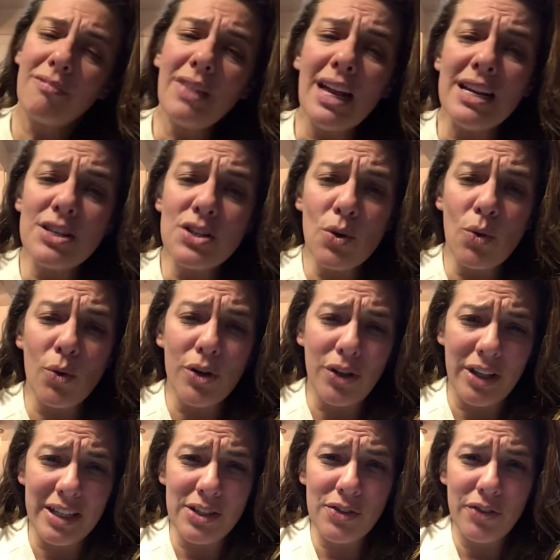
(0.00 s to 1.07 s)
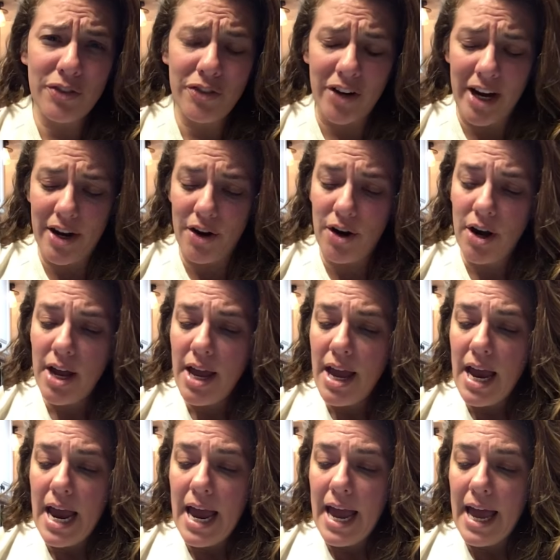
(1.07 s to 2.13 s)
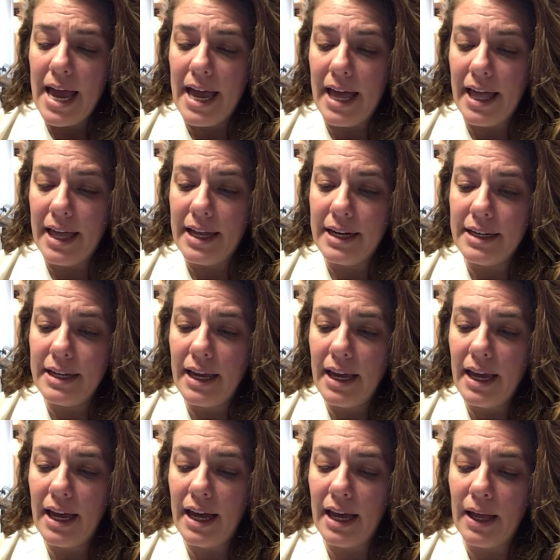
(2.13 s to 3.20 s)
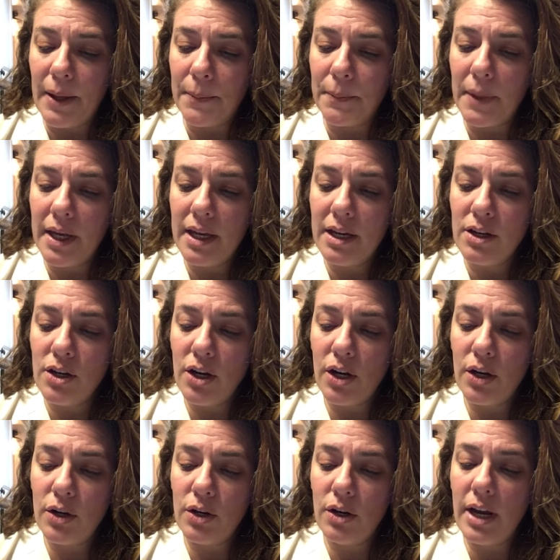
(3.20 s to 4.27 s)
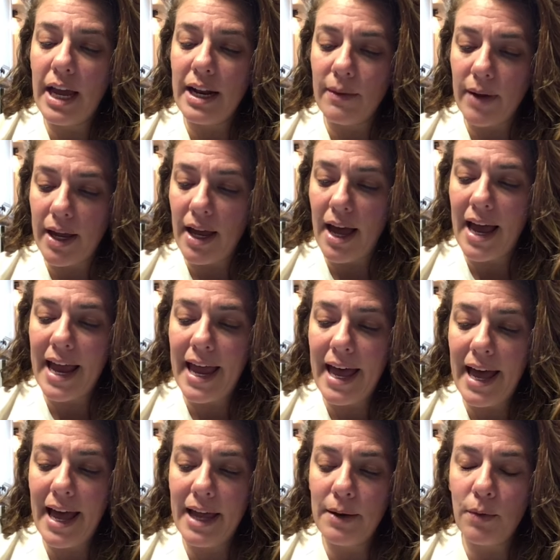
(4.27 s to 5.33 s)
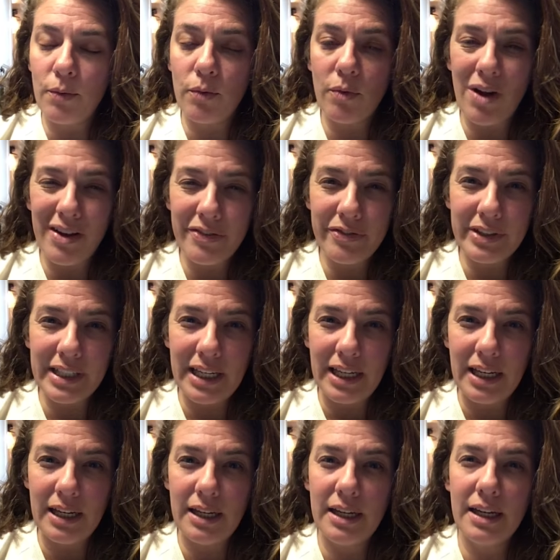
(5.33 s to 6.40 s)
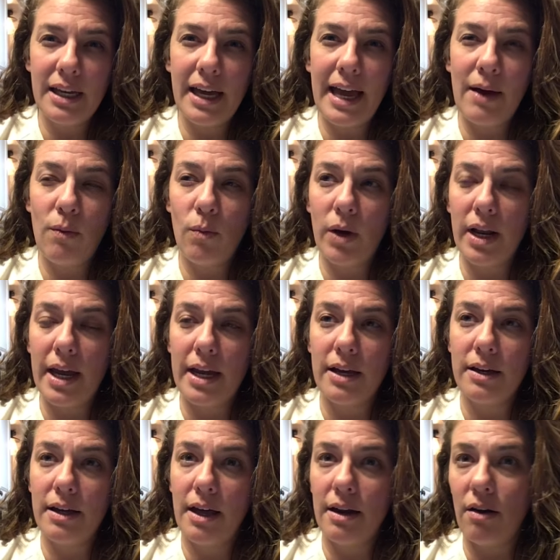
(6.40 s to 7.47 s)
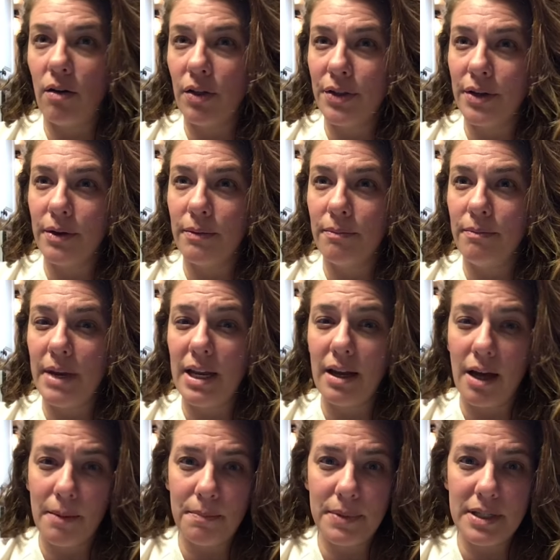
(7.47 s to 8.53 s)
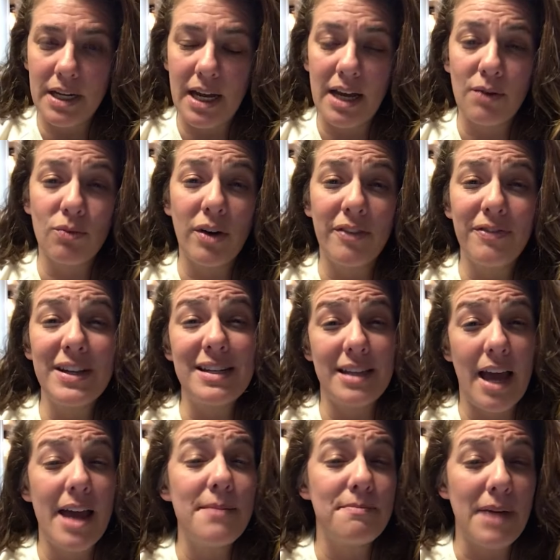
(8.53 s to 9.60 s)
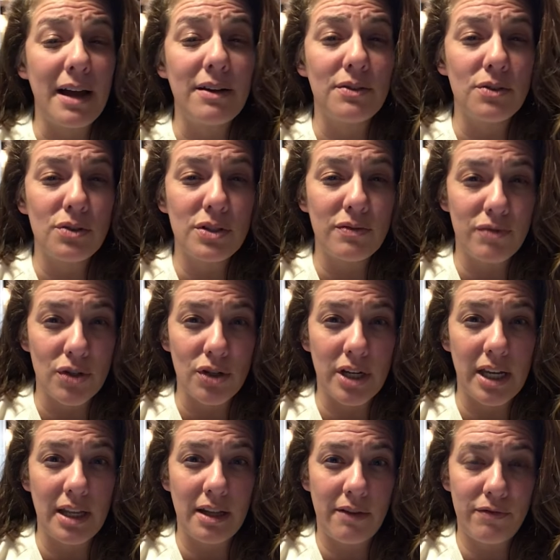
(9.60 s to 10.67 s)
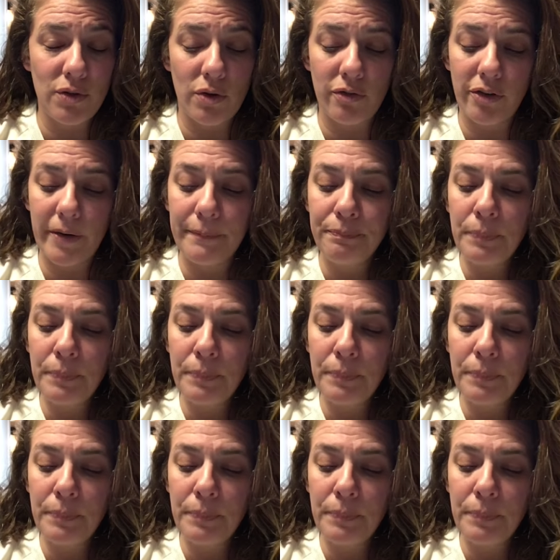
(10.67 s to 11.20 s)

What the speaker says: it's an oilless fryer. And anyway, I had roughly... And when I cut all the meat up today, I had roughly 10 pounds of turkey left over.